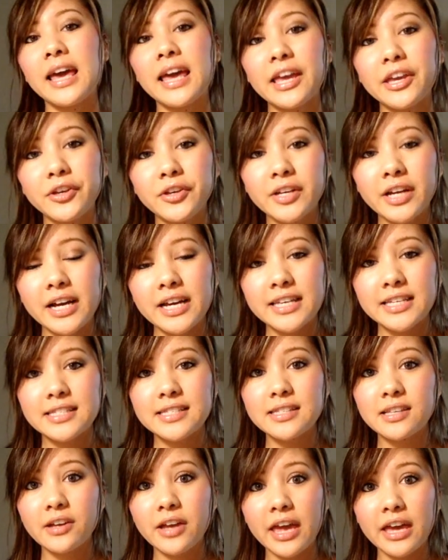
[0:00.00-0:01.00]
Hey you
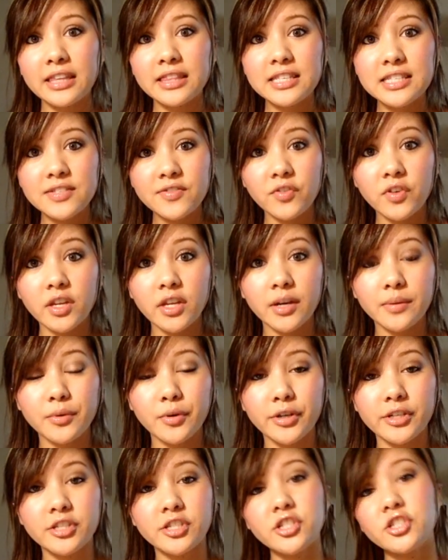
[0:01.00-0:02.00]
guys, okay, in this video I'm
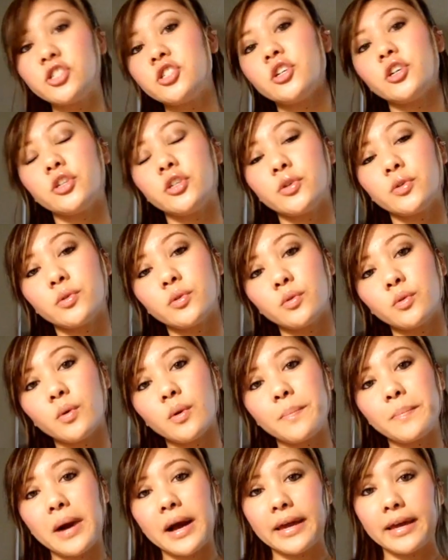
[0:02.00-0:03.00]
going to show
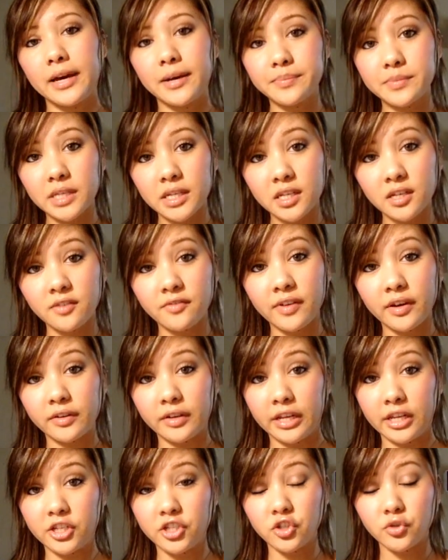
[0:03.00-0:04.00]
you my updated
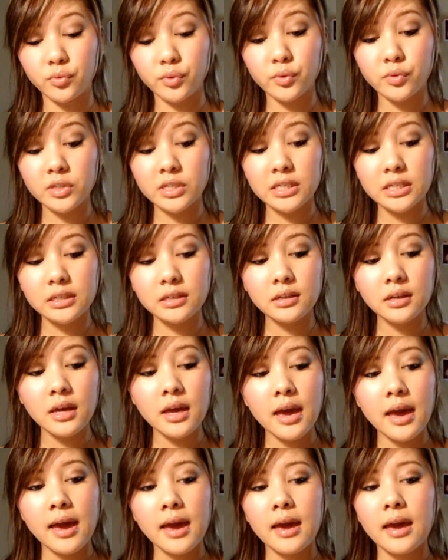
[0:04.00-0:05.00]
foundation routine,
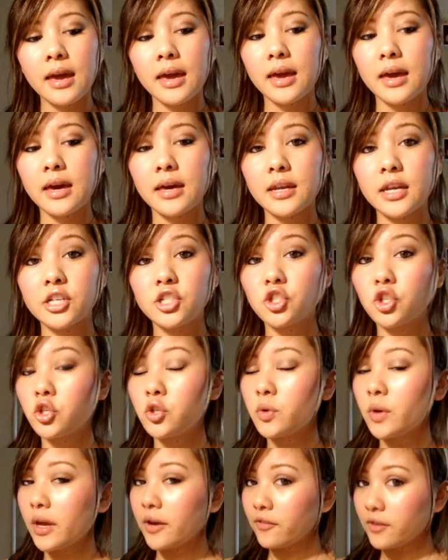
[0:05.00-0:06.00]
and I show
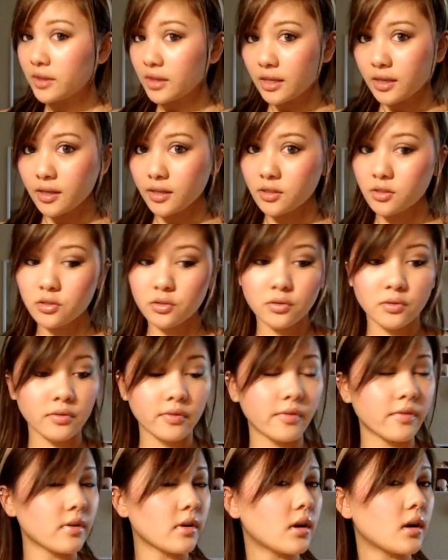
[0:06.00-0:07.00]
you everything I do
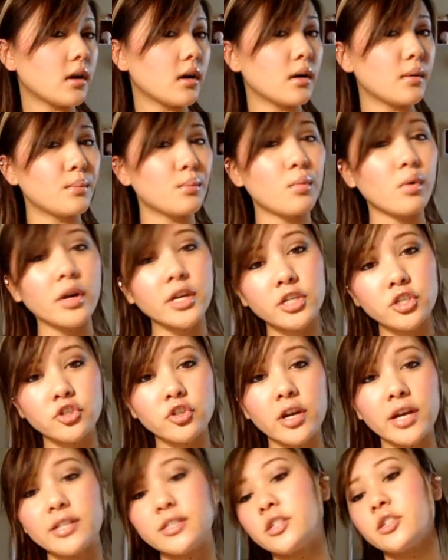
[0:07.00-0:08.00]
from
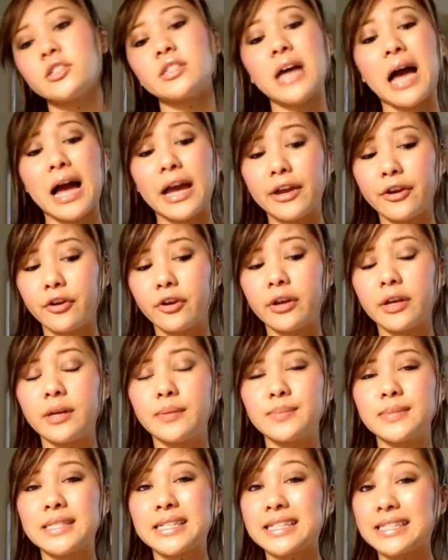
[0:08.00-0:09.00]
moisturizer to eye
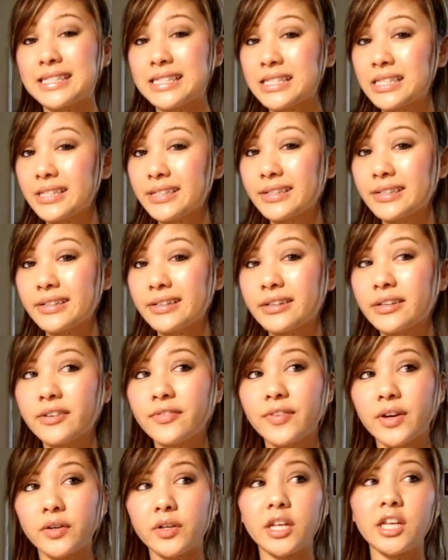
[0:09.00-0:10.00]
cream to concealer,
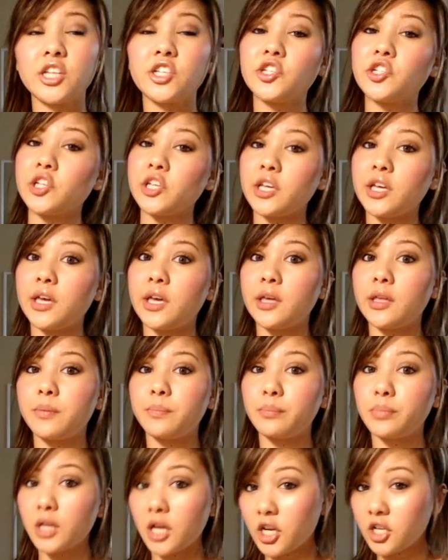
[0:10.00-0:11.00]

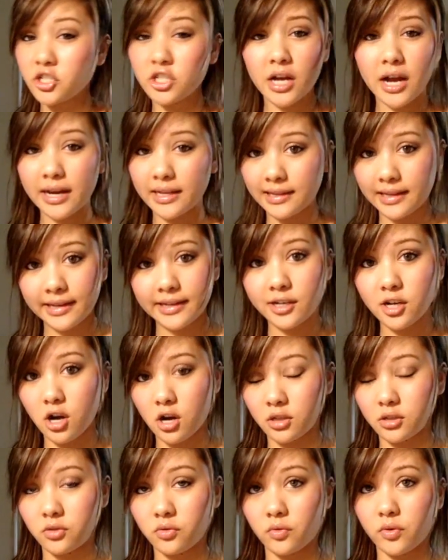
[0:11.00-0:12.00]
foundation, blush, highlight,
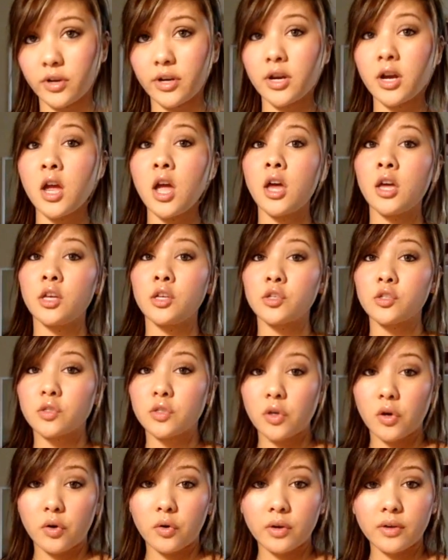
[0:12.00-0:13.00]
contour.
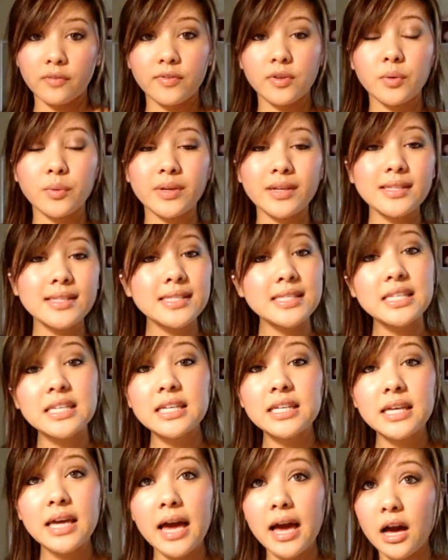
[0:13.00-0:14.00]
So if you want to
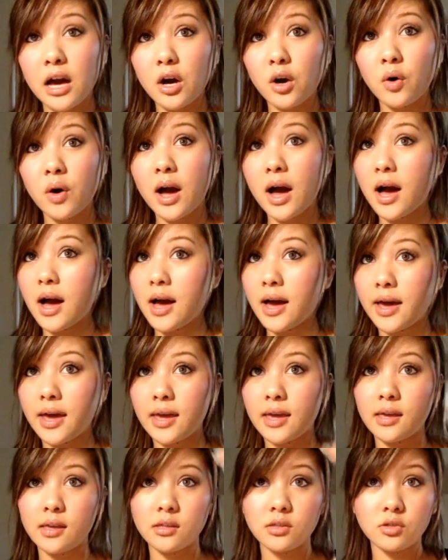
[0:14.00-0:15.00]
see how
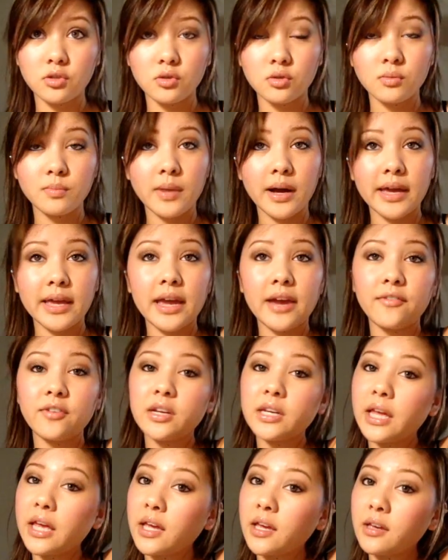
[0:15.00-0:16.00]
I do my
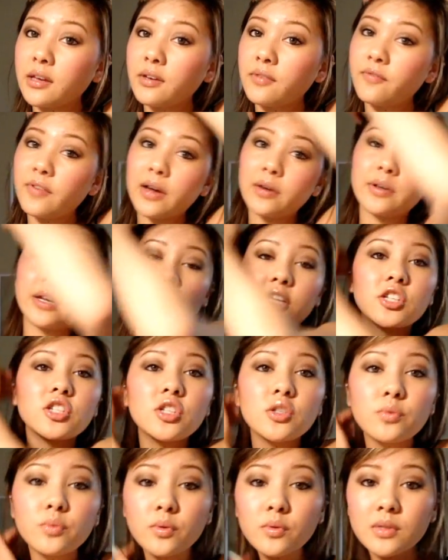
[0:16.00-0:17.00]
everyday
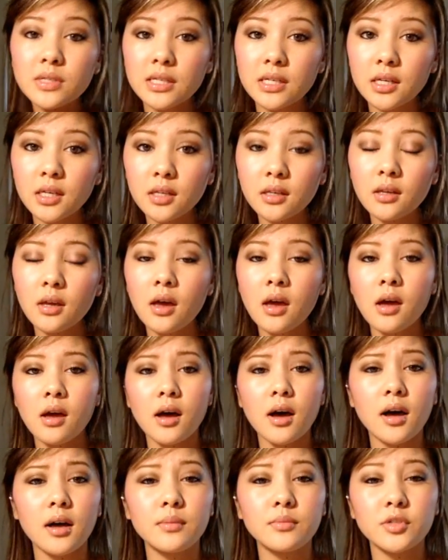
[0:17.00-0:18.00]
foundation routine,
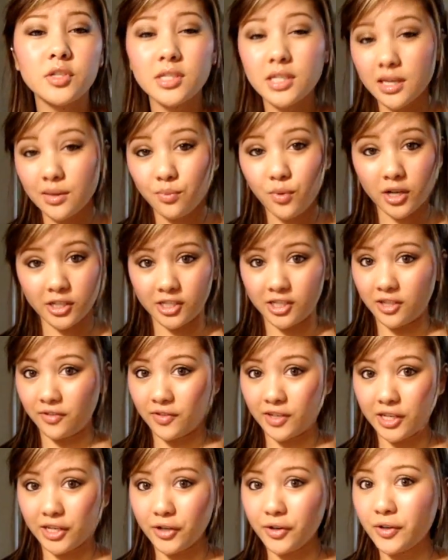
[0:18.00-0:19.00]
just keep watching the
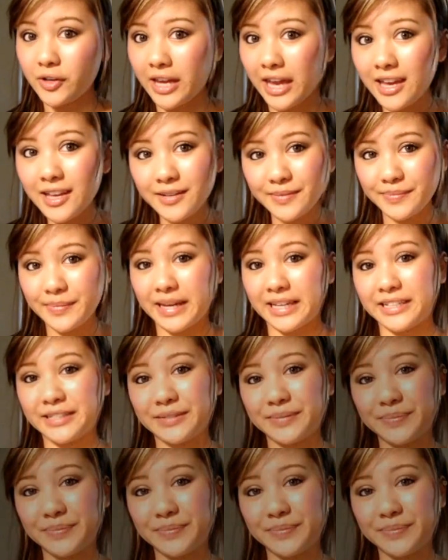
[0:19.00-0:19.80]
video, okay? Bye.